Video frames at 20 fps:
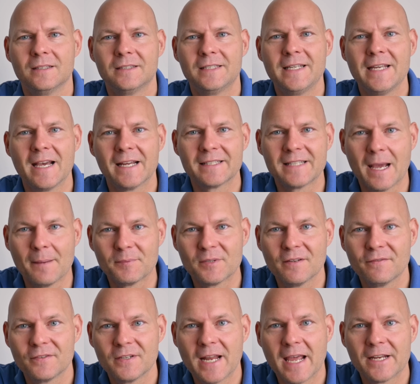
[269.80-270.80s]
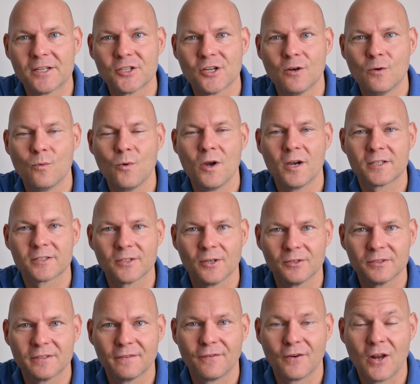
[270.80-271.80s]
The adaptive nature works
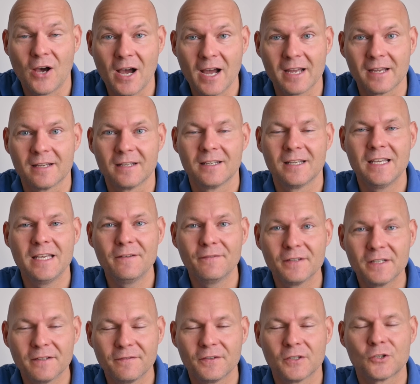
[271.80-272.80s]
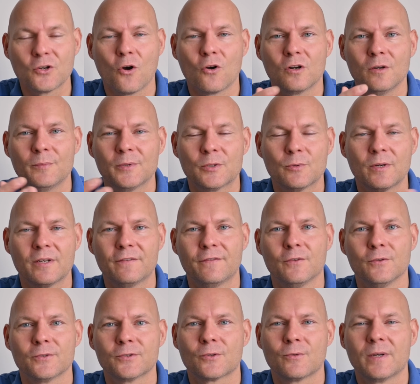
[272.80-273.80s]
on the fly. Even if you toggle between
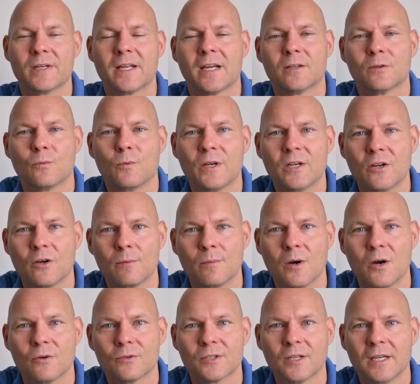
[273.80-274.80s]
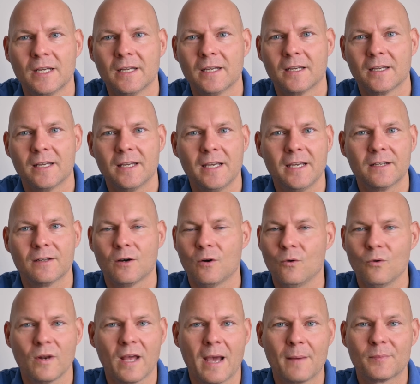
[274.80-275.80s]
full screen and window mode, it
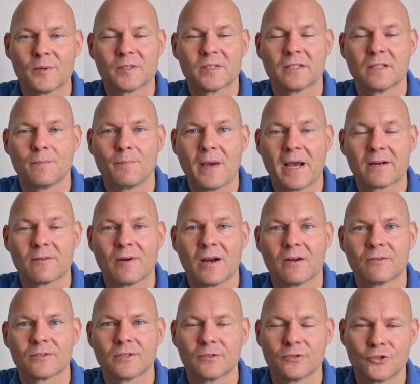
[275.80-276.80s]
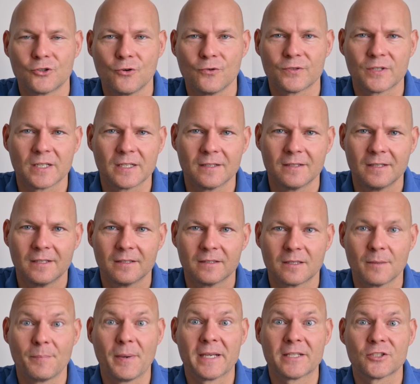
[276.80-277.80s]
all happens in the background, choosing
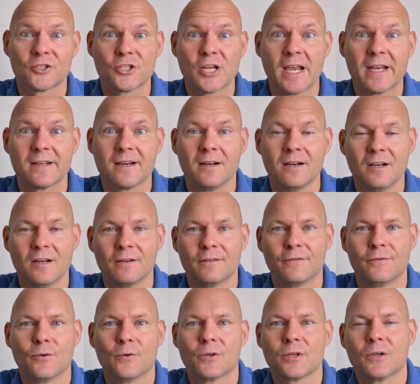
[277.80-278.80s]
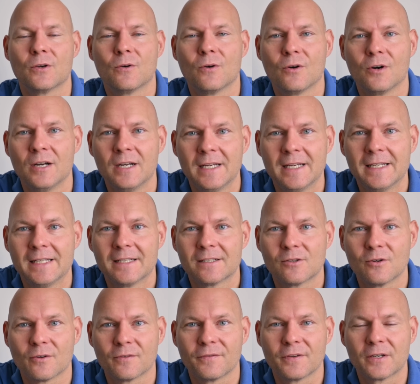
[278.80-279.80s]
the best shader for your
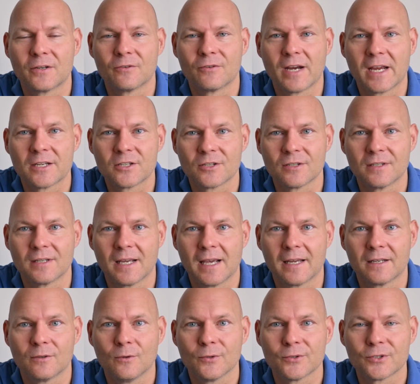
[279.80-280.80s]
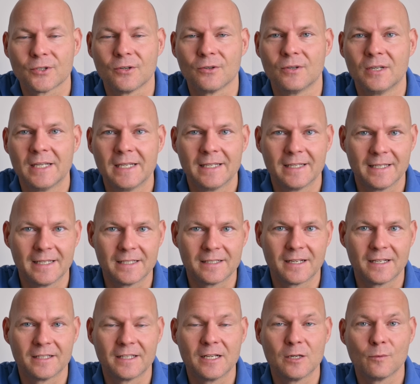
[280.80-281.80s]
configuration. And also it
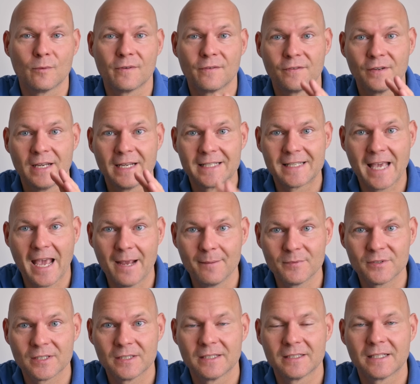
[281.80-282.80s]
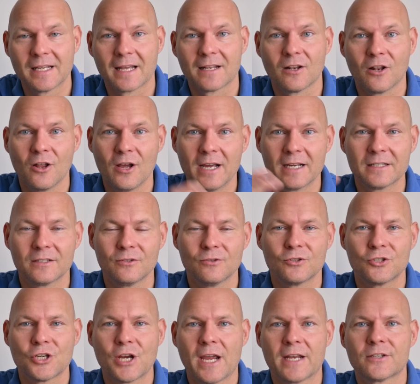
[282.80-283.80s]
can deal with games that like to
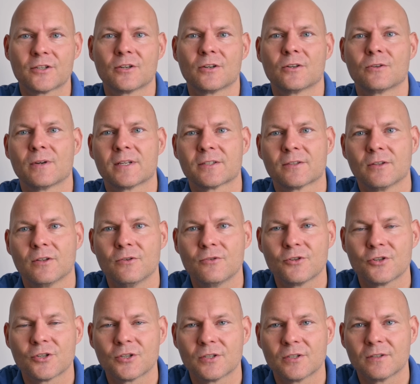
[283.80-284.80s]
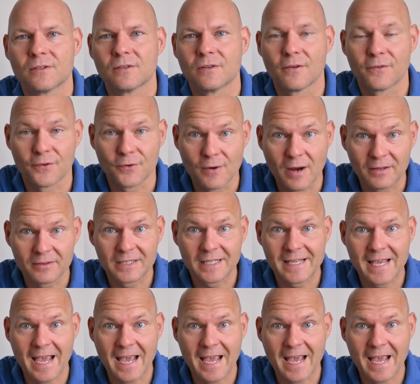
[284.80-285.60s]
change resolution throughout the